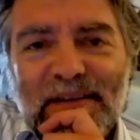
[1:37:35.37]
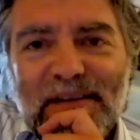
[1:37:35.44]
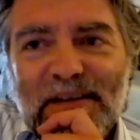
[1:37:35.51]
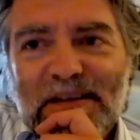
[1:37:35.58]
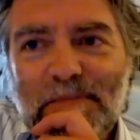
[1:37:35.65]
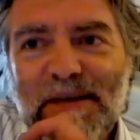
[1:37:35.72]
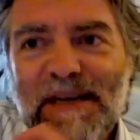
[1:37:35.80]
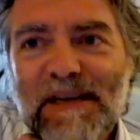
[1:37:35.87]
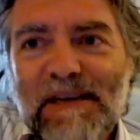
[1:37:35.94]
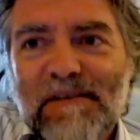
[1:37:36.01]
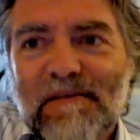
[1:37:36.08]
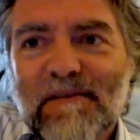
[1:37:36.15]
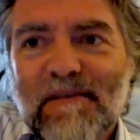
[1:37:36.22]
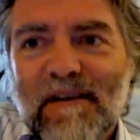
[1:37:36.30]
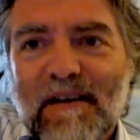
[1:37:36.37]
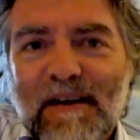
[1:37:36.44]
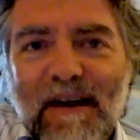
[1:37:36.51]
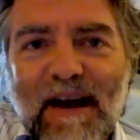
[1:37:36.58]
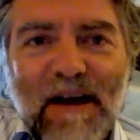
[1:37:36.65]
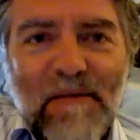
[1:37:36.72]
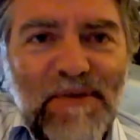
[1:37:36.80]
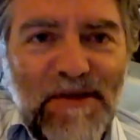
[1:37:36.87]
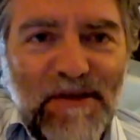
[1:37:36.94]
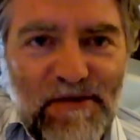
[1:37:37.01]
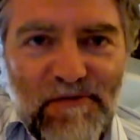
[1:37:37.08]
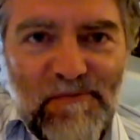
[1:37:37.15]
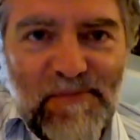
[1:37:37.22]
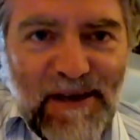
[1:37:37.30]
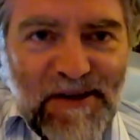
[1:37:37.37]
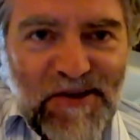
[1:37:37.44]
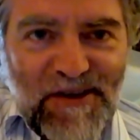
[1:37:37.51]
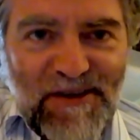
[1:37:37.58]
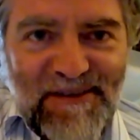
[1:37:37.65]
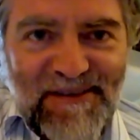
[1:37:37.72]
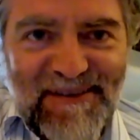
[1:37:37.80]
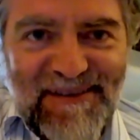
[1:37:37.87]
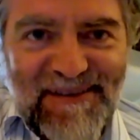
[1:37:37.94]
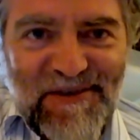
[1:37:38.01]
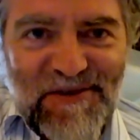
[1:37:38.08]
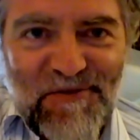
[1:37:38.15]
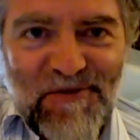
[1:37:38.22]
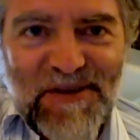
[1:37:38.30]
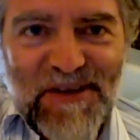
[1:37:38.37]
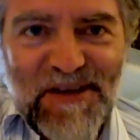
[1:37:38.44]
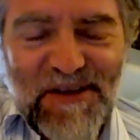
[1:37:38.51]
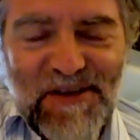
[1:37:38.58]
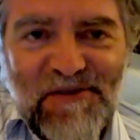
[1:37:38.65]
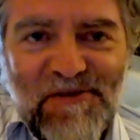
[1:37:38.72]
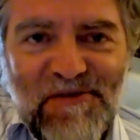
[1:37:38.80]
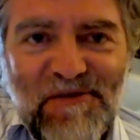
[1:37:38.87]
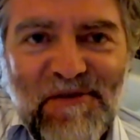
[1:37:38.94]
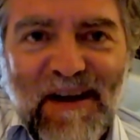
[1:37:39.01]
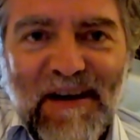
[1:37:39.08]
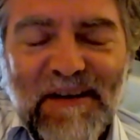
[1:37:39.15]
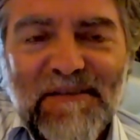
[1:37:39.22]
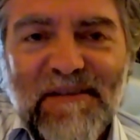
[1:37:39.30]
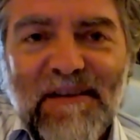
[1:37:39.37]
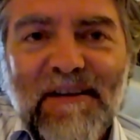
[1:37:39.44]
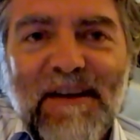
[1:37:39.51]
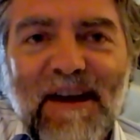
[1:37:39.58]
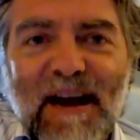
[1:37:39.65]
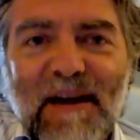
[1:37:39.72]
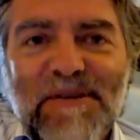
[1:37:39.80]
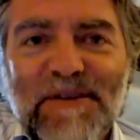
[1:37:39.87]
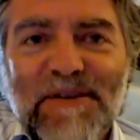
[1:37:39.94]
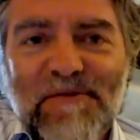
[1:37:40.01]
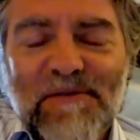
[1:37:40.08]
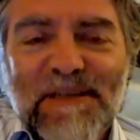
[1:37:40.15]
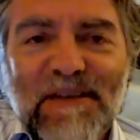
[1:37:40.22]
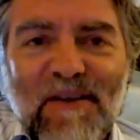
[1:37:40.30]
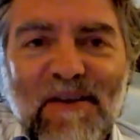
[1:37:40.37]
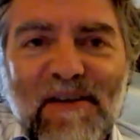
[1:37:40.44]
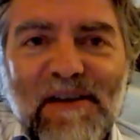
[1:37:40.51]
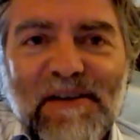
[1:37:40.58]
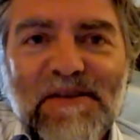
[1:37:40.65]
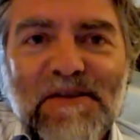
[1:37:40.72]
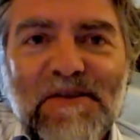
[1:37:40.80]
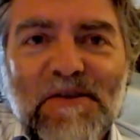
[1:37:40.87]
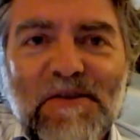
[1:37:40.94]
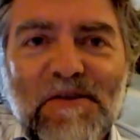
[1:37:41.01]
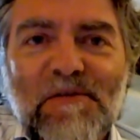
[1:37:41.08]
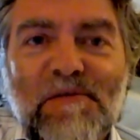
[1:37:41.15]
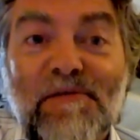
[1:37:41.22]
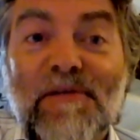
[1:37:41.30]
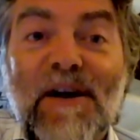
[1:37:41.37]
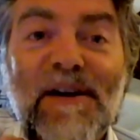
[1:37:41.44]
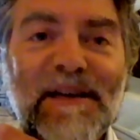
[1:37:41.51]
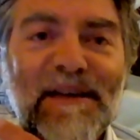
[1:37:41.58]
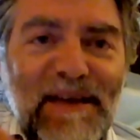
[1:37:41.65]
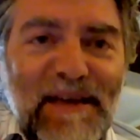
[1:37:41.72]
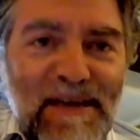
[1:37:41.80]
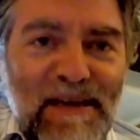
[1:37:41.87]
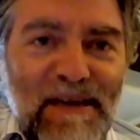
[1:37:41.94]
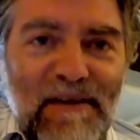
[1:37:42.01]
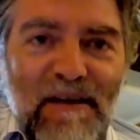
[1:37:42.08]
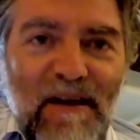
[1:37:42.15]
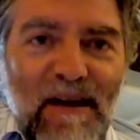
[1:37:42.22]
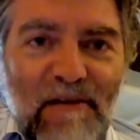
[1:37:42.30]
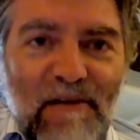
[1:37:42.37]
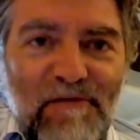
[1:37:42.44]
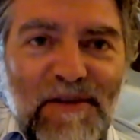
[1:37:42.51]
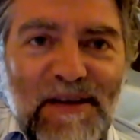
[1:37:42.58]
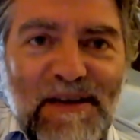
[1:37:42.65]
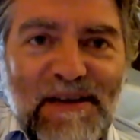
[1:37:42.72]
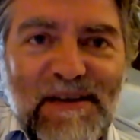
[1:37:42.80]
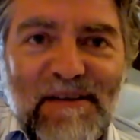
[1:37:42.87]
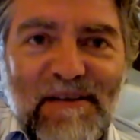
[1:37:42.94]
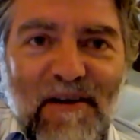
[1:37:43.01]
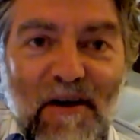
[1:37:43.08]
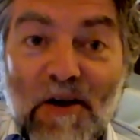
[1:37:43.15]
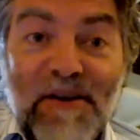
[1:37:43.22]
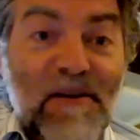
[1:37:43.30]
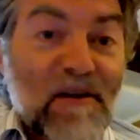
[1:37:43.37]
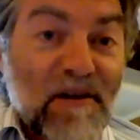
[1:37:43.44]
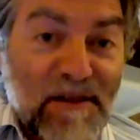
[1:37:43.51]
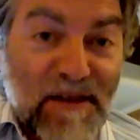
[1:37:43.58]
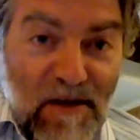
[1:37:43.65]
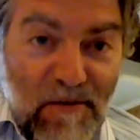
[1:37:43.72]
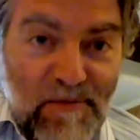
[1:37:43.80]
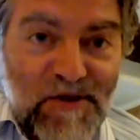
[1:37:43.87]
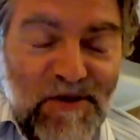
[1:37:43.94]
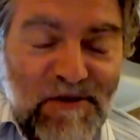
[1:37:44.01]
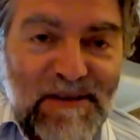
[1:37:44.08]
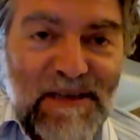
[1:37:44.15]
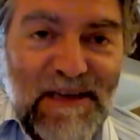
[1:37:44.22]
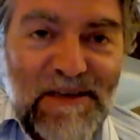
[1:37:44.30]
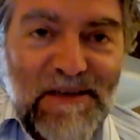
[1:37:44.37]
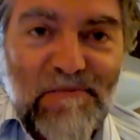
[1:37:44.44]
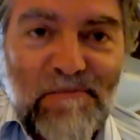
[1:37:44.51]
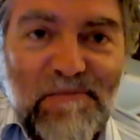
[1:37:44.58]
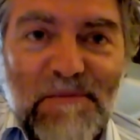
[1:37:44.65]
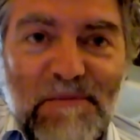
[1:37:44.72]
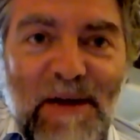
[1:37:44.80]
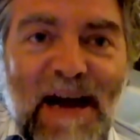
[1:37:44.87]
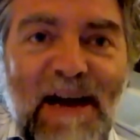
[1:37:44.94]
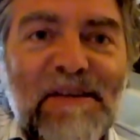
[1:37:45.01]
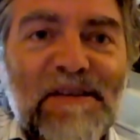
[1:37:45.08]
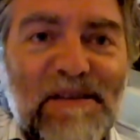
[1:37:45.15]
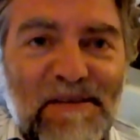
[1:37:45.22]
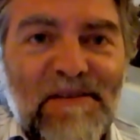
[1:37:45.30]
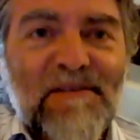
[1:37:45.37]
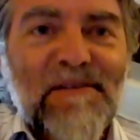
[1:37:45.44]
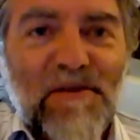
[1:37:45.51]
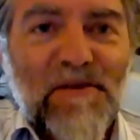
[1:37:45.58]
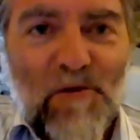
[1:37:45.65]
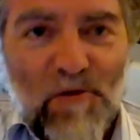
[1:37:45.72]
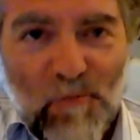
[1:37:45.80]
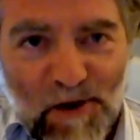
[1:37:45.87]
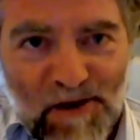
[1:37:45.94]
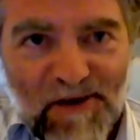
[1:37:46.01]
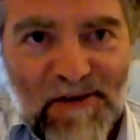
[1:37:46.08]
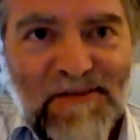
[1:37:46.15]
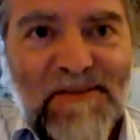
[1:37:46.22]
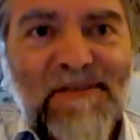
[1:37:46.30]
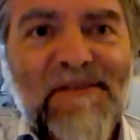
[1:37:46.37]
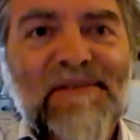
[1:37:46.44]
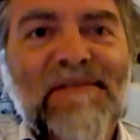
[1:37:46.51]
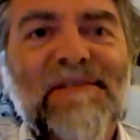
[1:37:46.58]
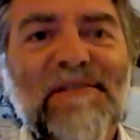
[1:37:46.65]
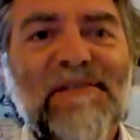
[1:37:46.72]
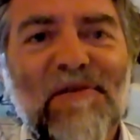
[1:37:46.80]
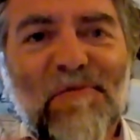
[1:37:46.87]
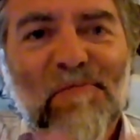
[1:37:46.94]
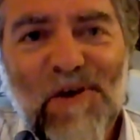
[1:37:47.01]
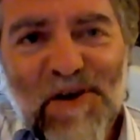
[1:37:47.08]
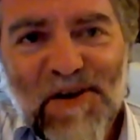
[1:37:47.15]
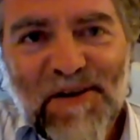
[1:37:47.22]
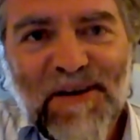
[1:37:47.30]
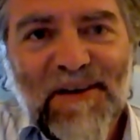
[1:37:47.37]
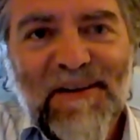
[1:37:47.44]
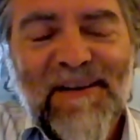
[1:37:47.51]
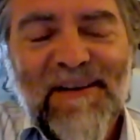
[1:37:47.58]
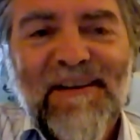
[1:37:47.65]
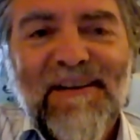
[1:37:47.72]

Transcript: it's been an absolute pleasure to talk to you, and an absolute delight to finally have the honor and the opportunity to pass your words, your work,